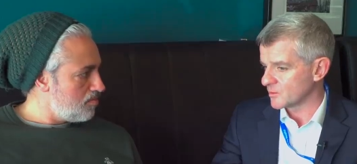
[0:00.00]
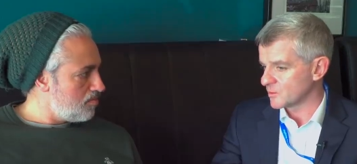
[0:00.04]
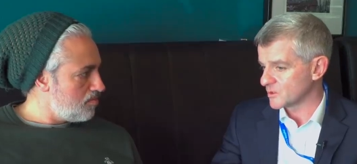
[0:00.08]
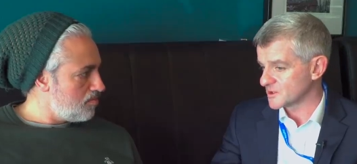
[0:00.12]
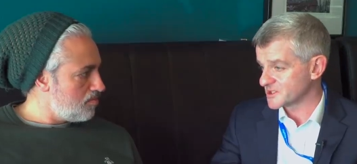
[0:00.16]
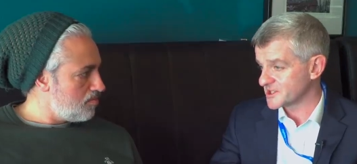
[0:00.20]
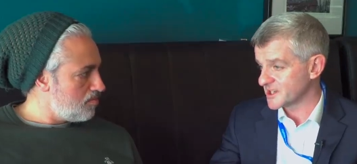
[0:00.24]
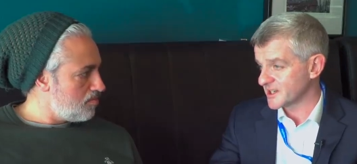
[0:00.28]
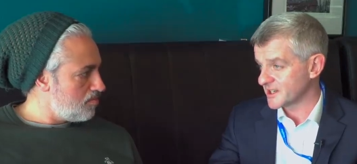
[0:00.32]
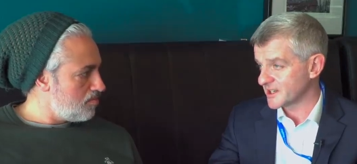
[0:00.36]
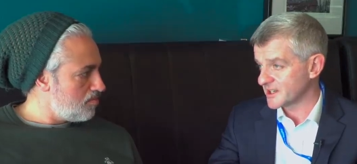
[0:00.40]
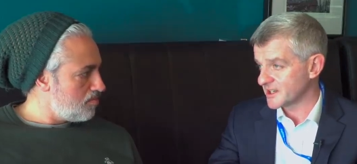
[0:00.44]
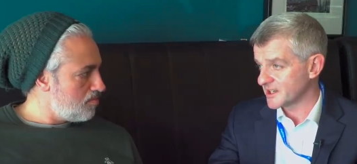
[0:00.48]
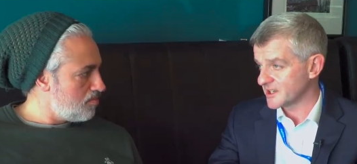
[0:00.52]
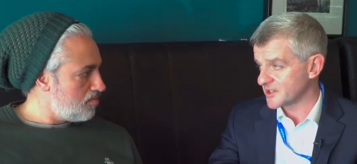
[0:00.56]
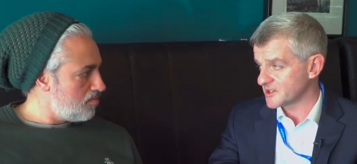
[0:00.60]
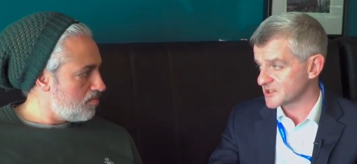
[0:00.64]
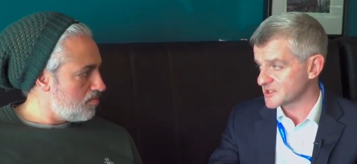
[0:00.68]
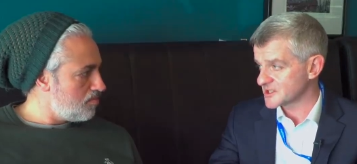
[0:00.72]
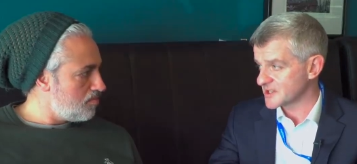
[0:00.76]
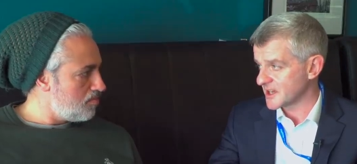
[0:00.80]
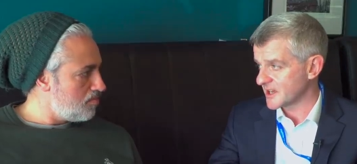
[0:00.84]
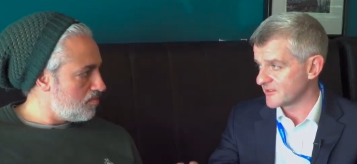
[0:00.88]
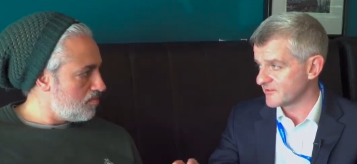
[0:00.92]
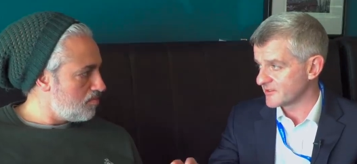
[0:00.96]
Speaker 1: Once you get into
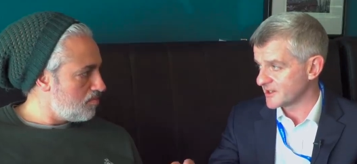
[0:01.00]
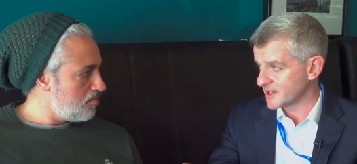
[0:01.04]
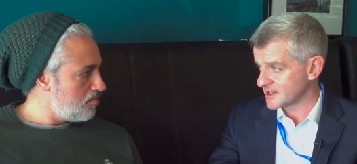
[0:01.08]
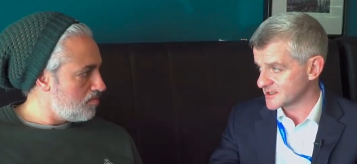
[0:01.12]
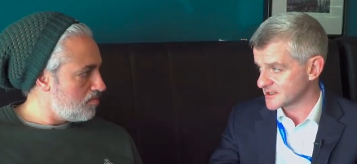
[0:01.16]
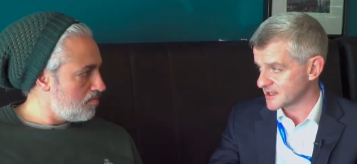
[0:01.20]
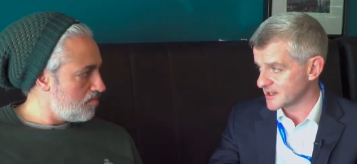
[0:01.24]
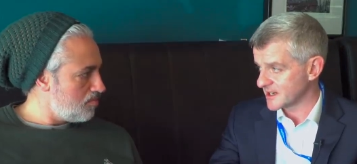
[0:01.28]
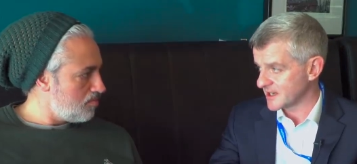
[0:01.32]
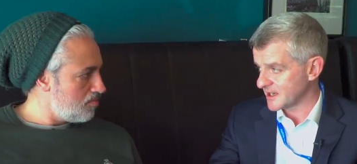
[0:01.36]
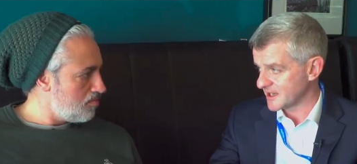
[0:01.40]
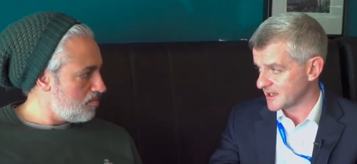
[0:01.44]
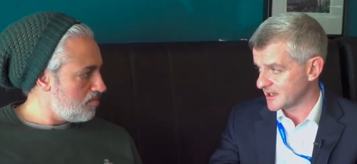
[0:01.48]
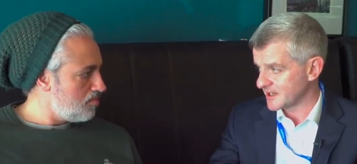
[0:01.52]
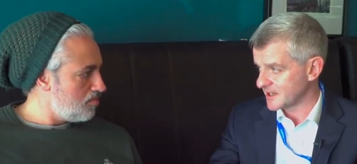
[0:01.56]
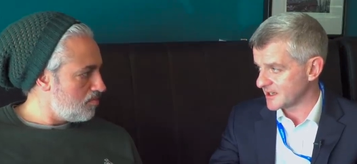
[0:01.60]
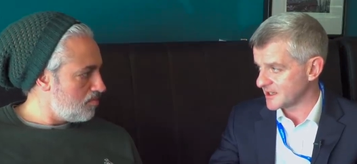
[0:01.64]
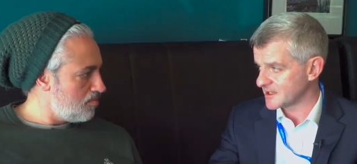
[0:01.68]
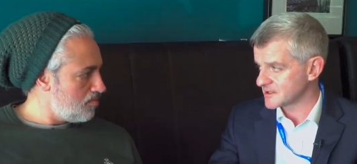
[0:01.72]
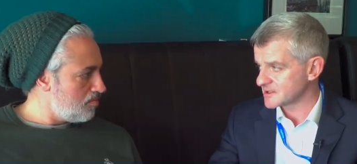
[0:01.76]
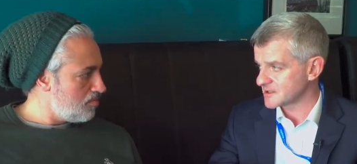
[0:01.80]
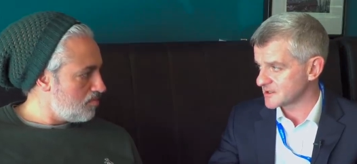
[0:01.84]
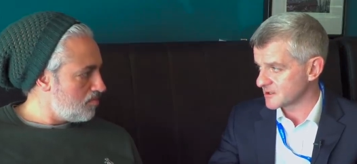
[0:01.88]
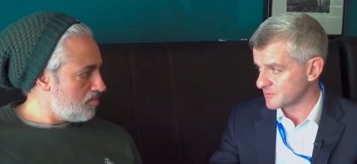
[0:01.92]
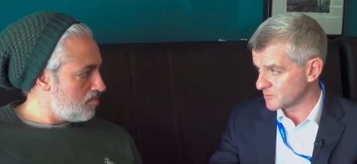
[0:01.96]
your 70s and
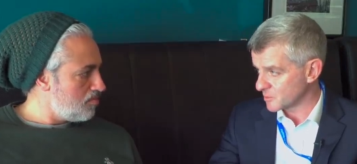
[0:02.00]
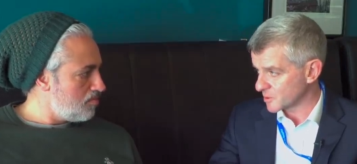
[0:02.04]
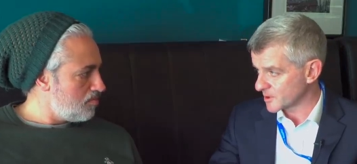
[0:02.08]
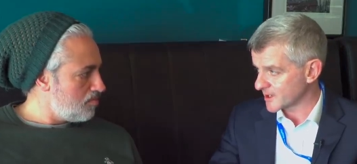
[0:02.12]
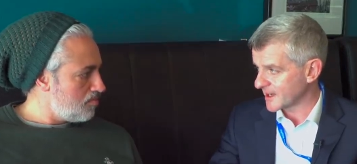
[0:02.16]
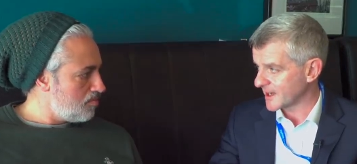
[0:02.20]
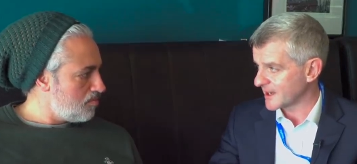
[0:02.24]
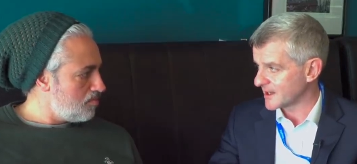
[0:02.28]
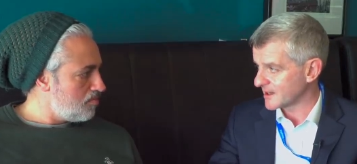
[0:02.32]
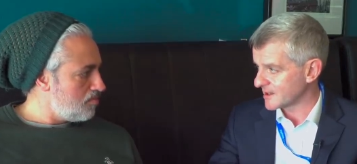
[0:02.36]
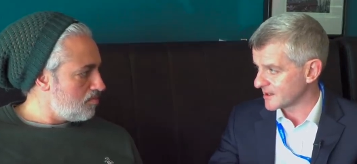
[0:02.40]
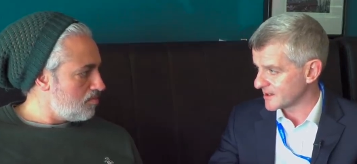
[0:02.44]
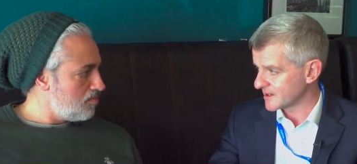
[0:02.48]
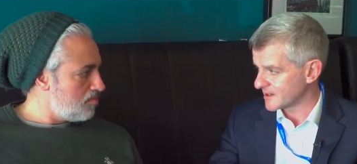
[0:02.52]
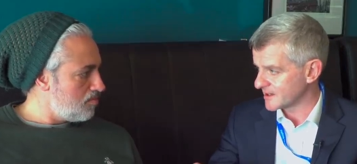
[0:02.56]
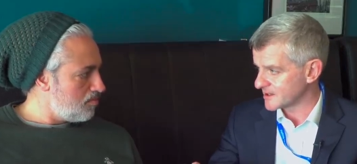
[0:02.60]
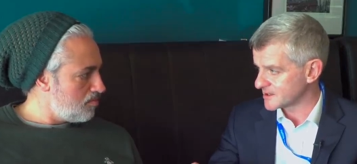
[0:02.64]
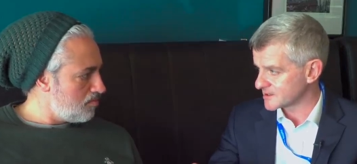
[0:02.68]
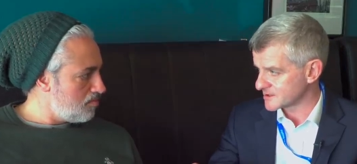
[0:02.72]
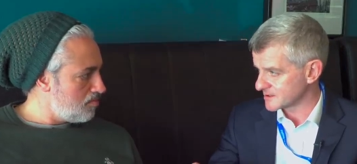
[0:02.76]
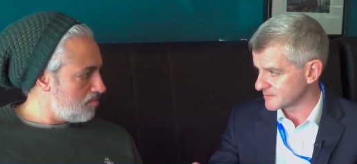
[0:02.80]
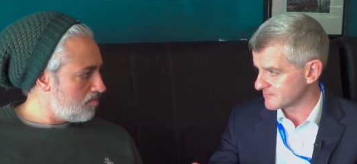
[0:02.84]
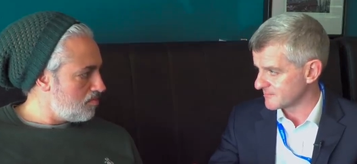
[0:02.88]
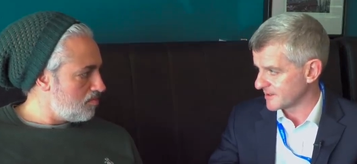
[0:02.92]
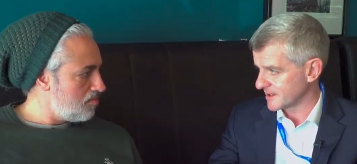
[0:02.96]
80s, the mortality
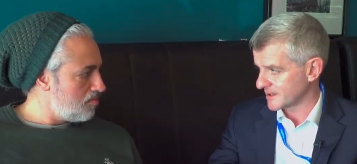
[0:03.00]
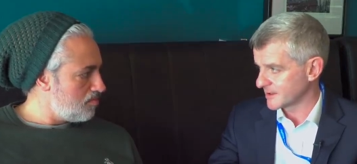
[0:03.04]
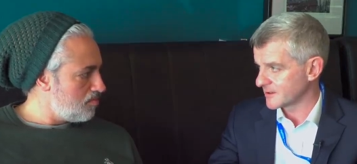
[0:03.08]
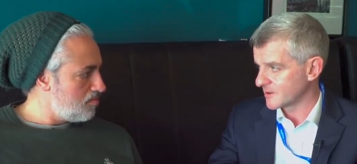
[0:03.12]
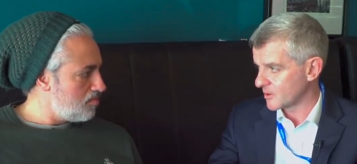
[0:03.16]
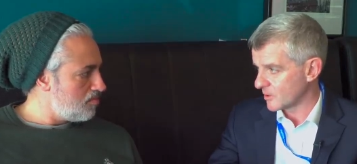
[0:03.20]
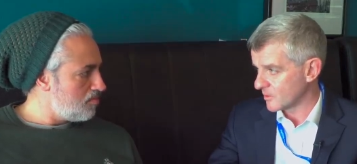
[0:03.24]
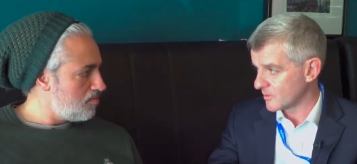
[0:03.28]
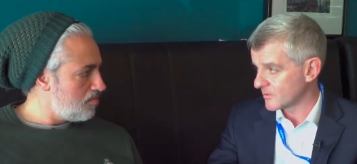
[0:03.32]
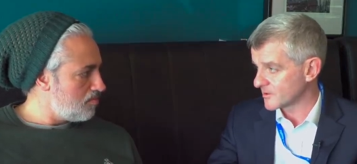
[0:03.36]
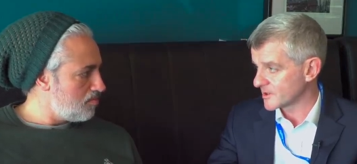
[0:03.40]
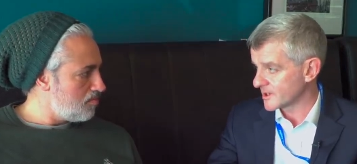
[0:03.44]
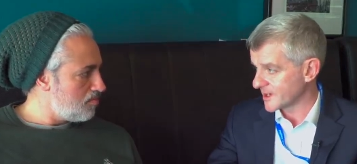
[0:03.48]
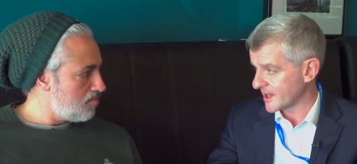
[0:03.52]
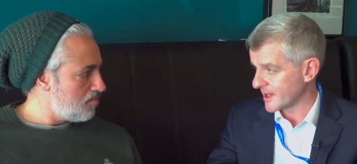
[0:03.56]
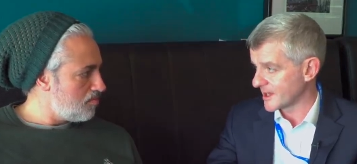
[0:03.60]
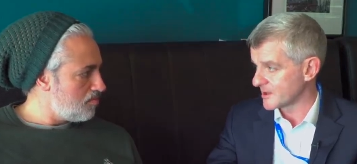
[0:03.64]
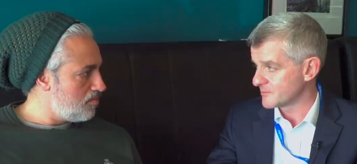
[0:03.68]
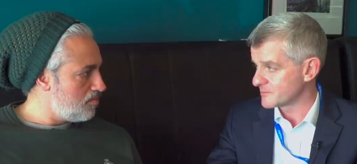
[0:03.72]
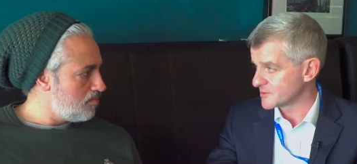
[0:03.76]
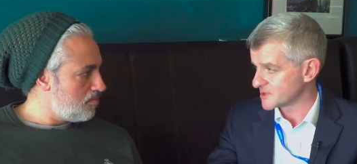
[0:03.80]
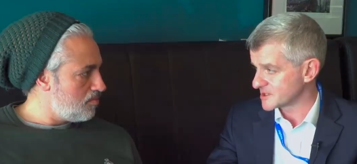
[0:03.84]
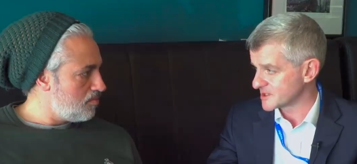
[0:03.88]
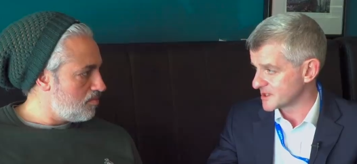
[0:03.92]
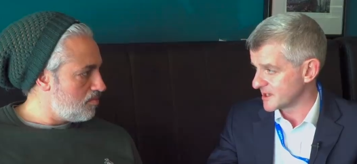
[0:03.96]
is like over
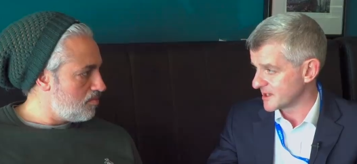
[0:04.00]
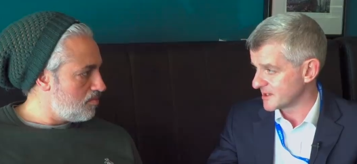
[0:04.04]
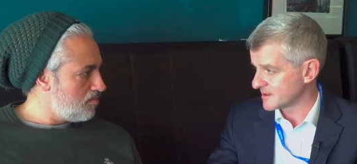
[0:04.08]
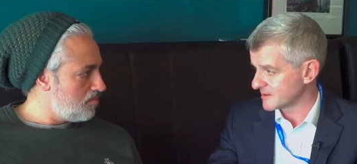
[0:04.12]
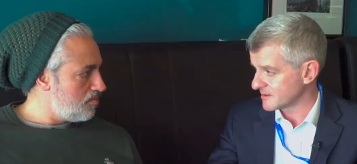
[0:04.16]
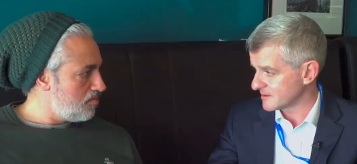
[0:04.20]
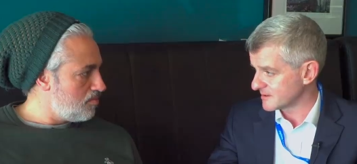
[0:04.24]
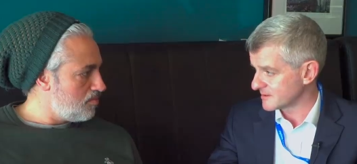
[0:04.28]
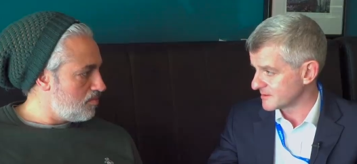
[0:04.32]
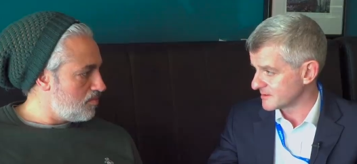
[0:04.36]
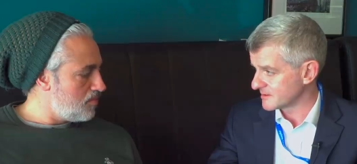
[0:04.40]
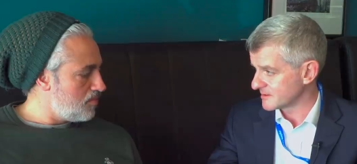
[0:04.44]
10%